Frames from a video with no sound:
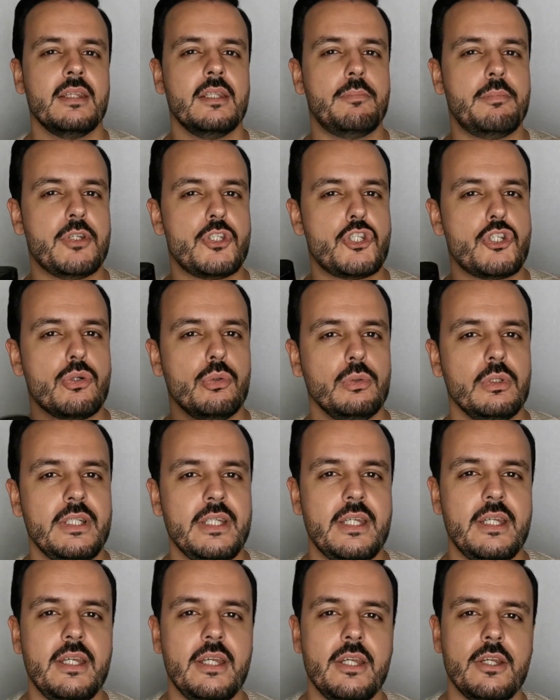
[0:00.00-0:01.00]
the
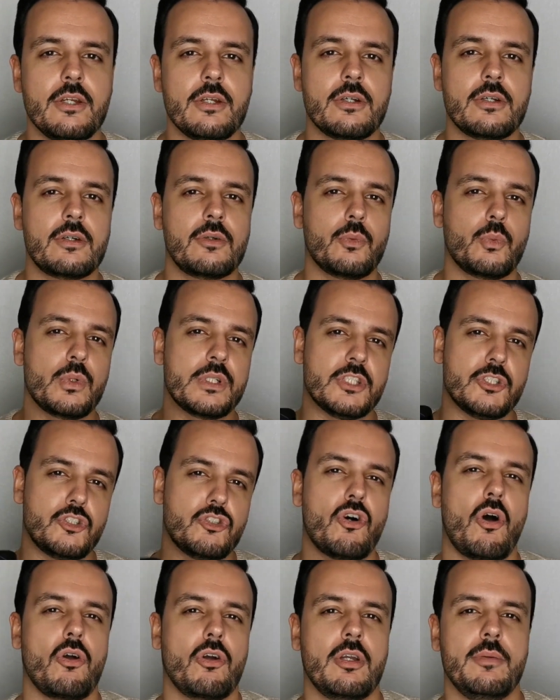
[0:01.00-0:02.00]
patchouli here with the
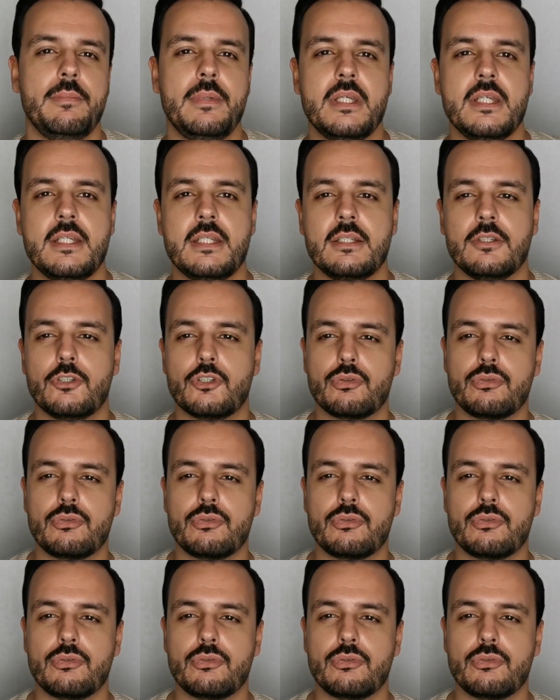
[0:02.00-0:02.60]
tonka bean